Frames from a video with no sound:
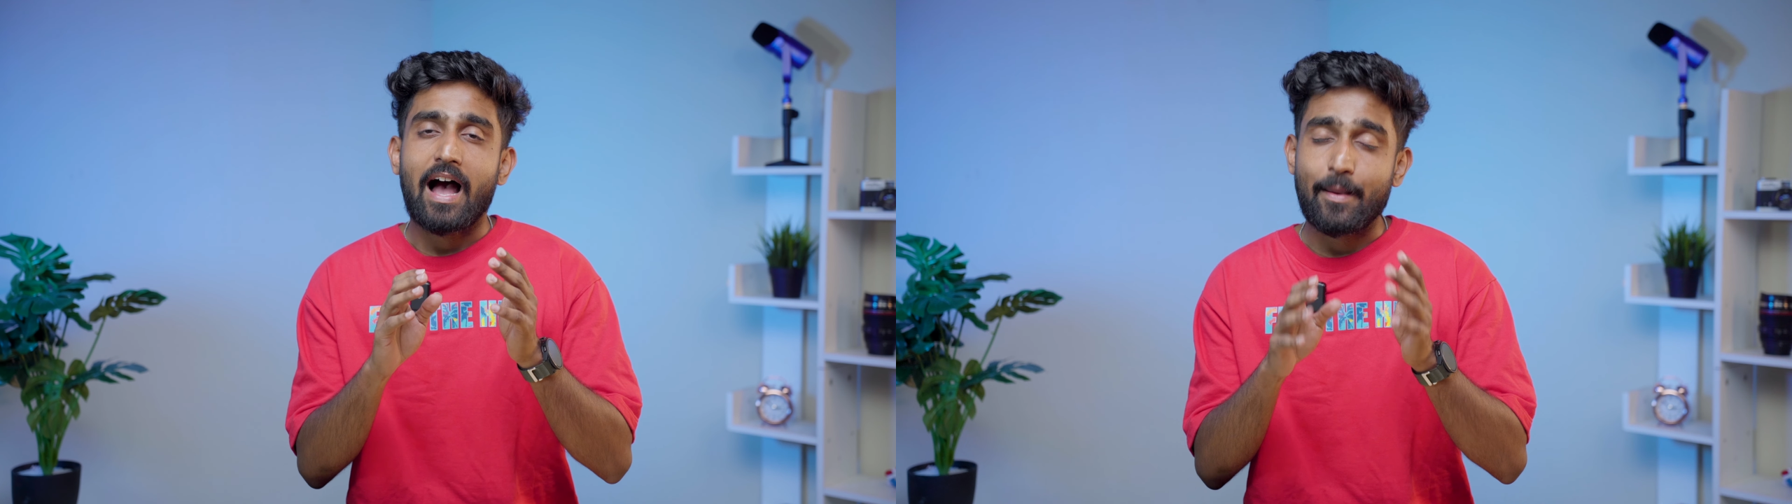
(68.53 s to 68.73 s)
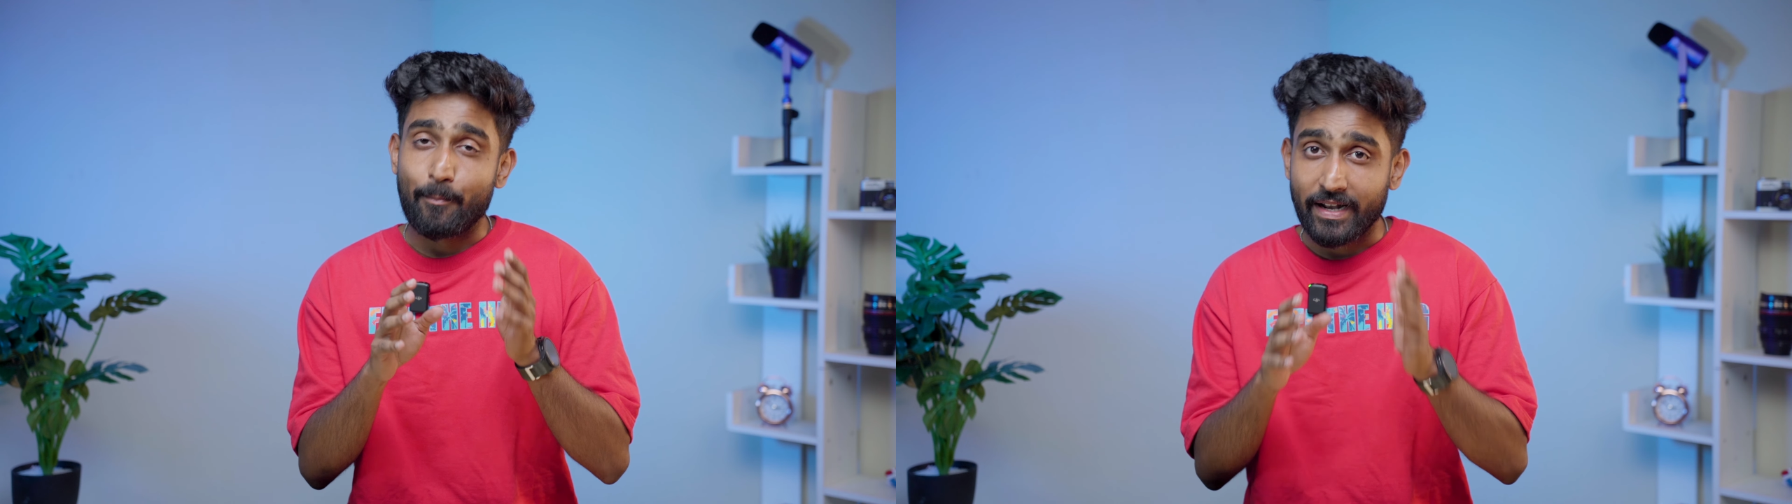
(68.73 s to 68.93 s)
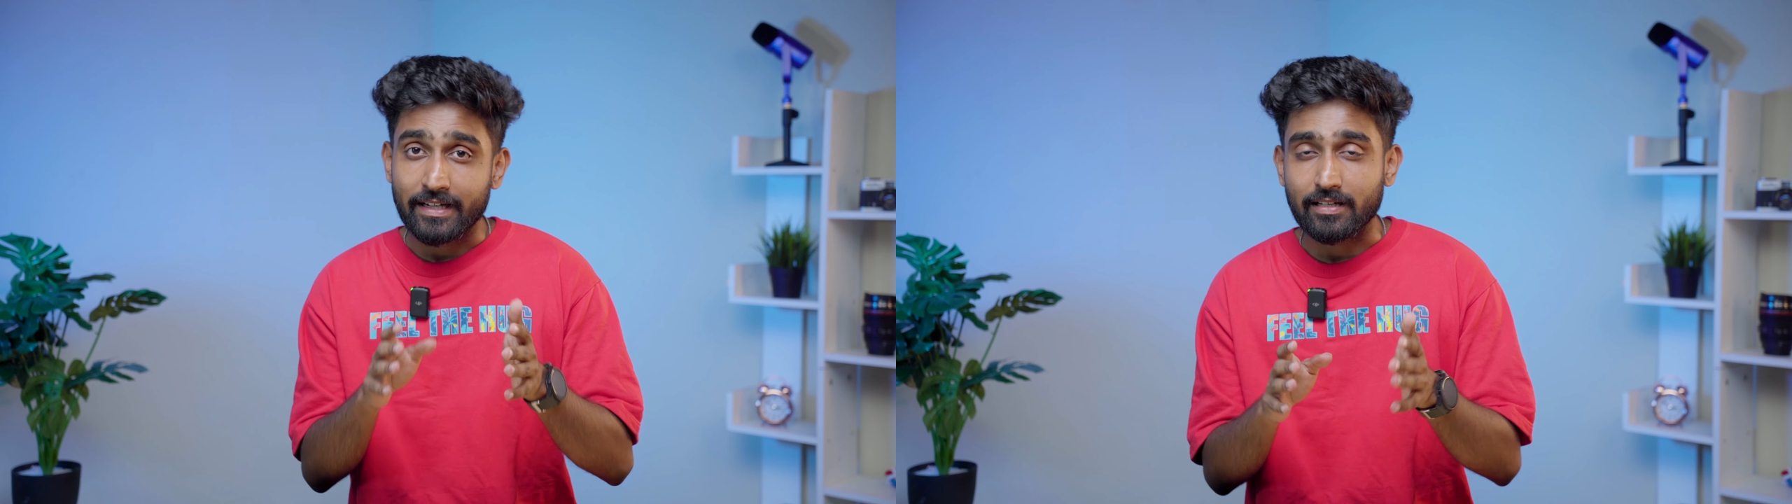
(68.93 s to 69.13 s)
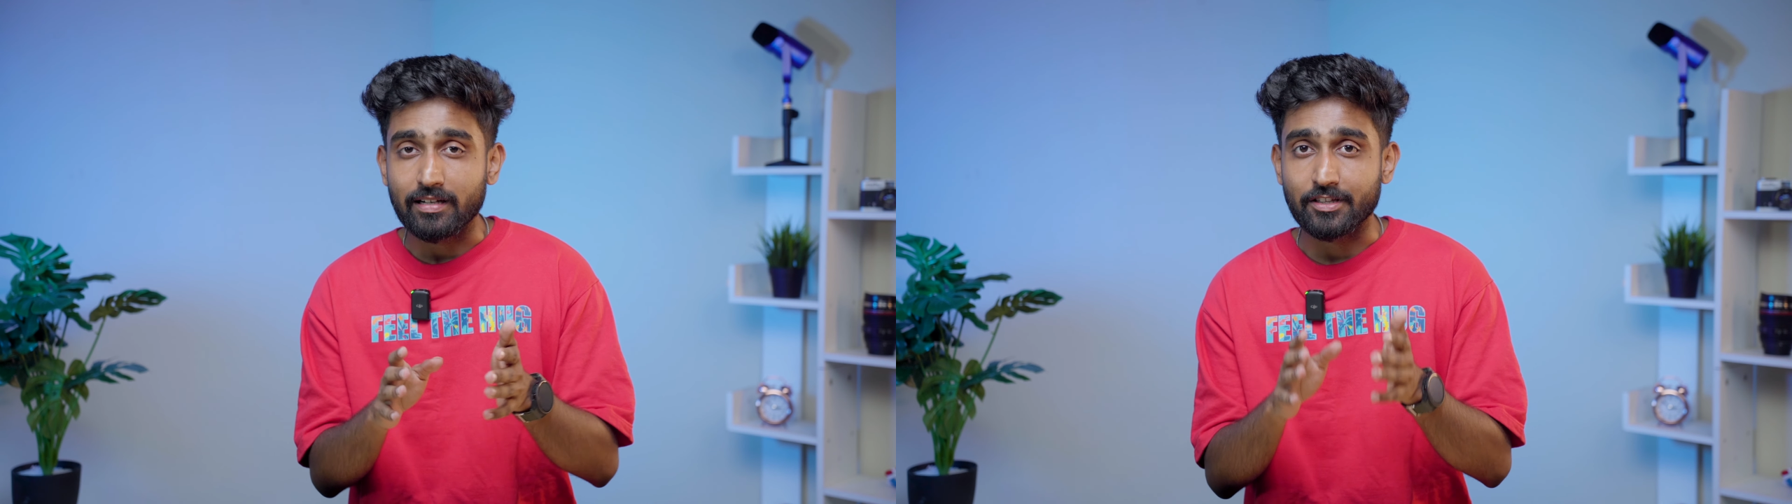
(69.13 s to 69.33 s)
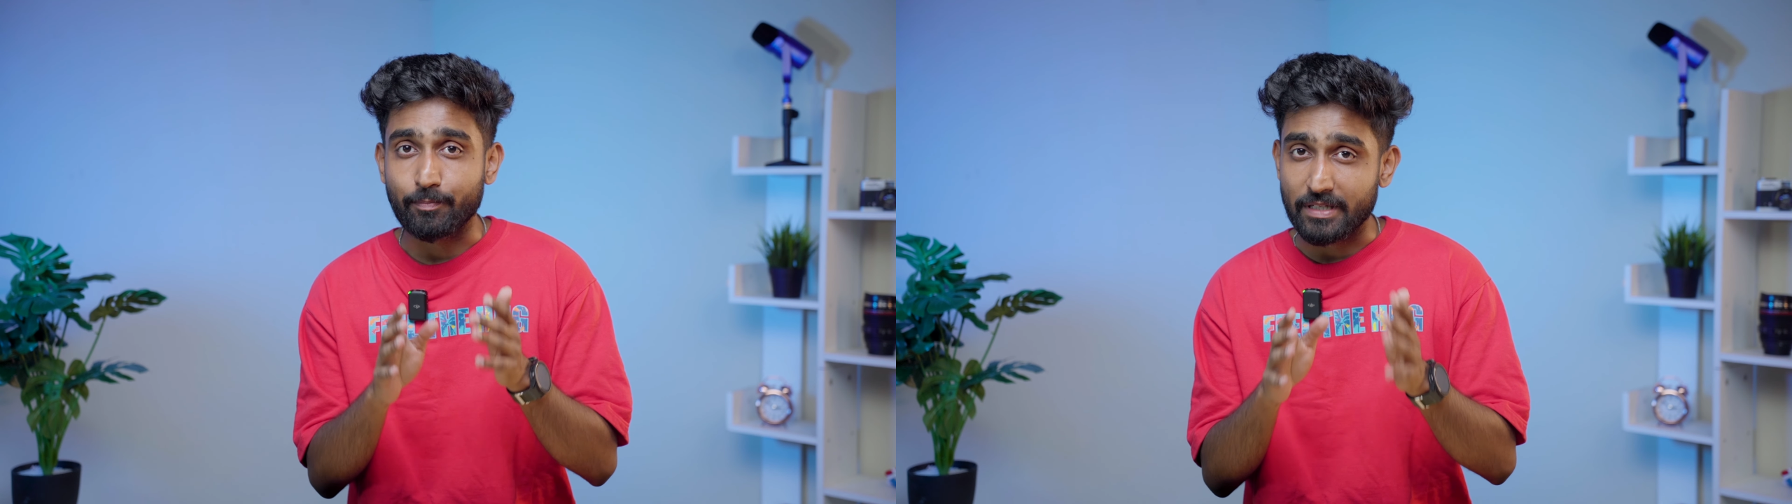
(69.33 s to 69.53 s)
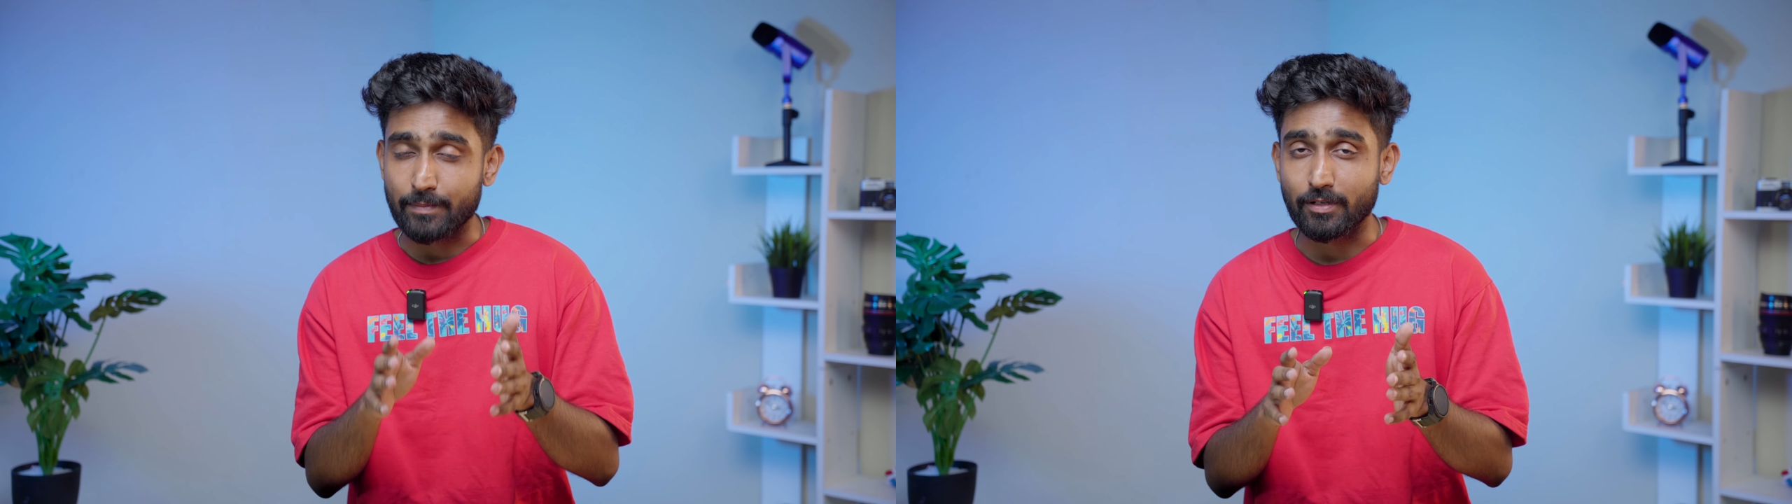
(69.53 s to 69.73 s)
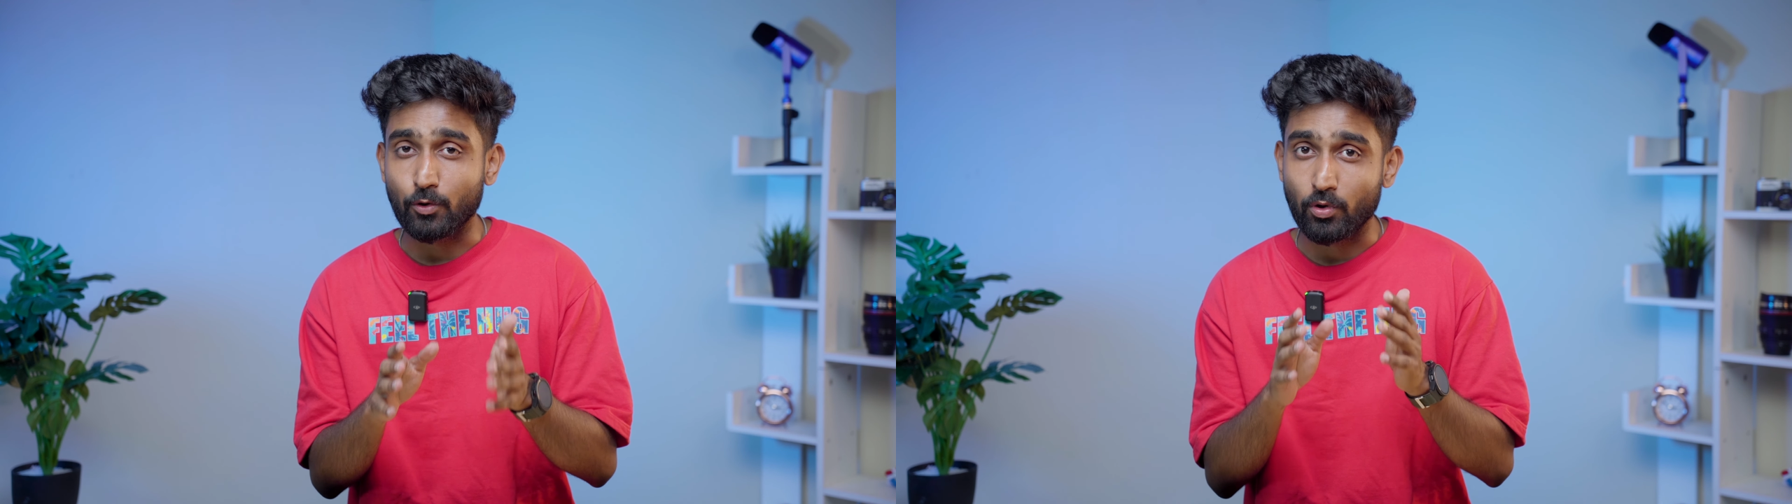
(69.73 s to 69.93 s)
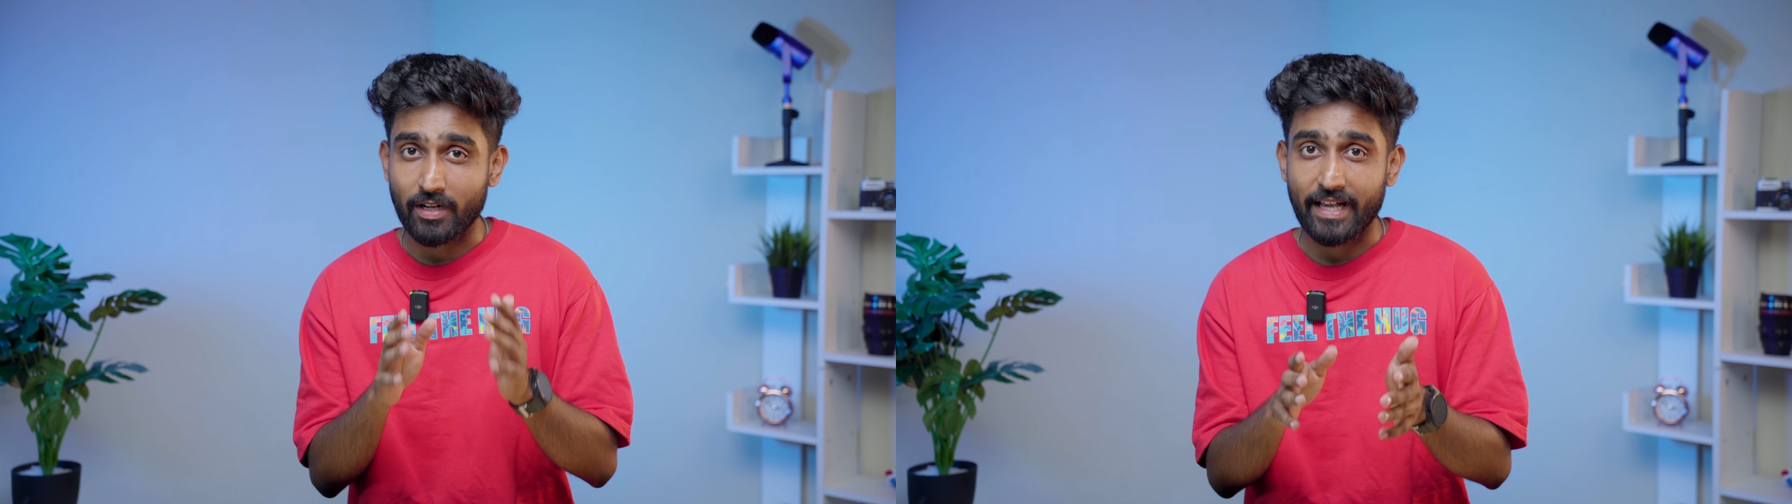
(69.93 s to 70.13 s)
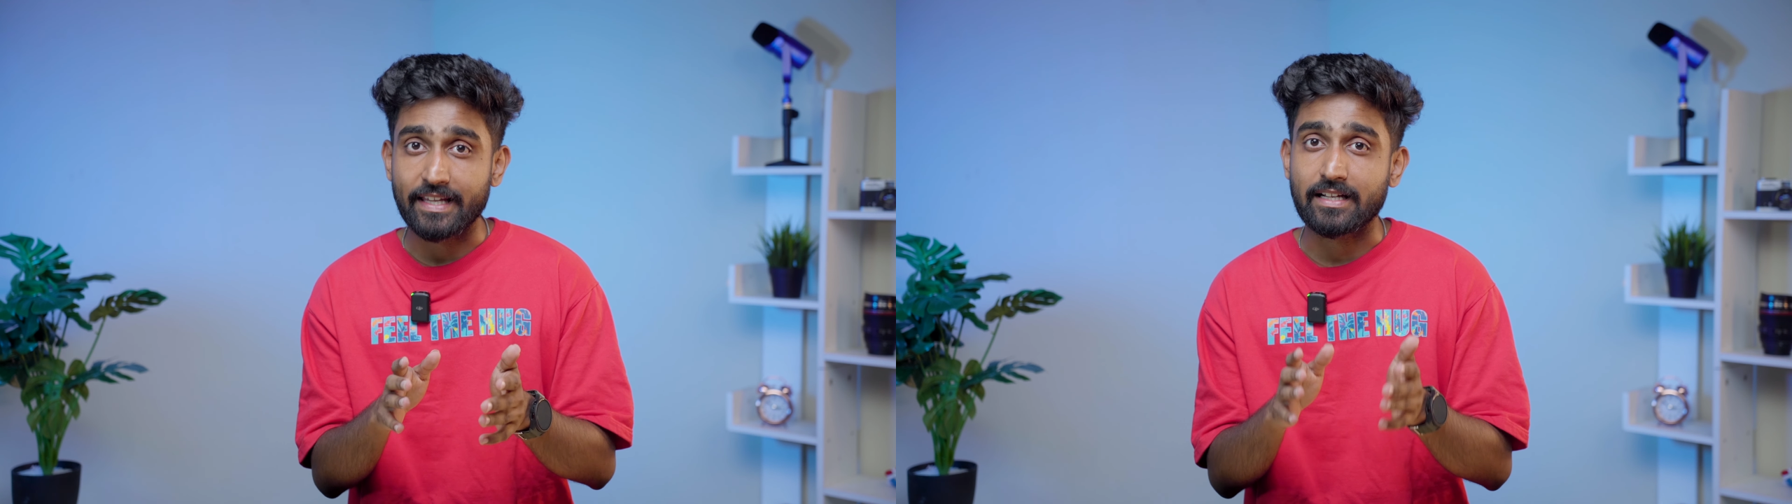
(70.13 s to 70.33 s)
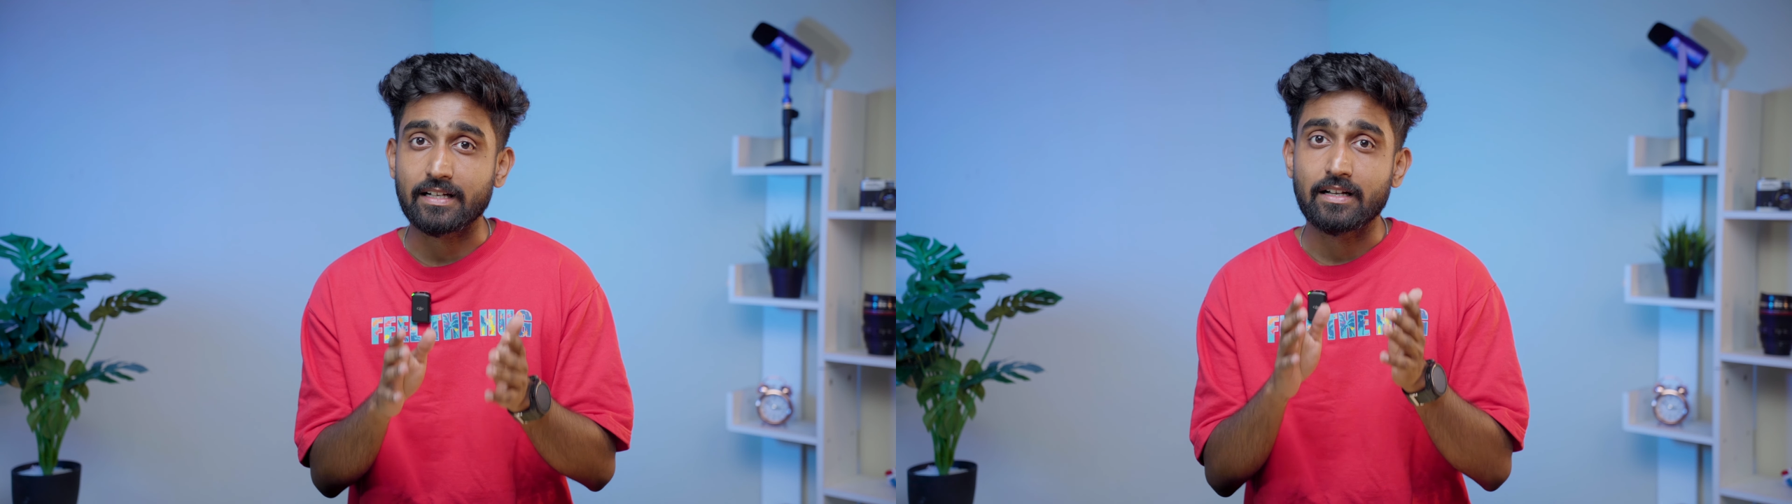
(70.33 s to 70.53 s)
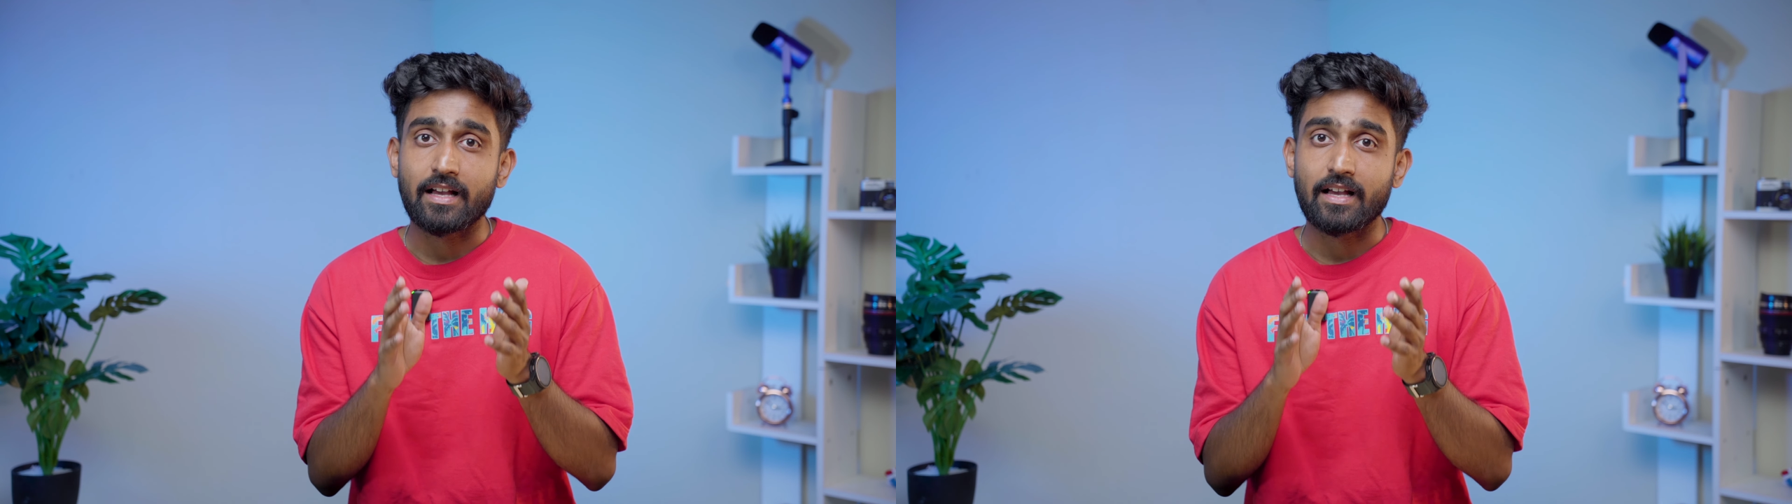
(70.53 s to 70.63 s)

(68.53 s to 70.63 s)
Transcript: I meant the people who like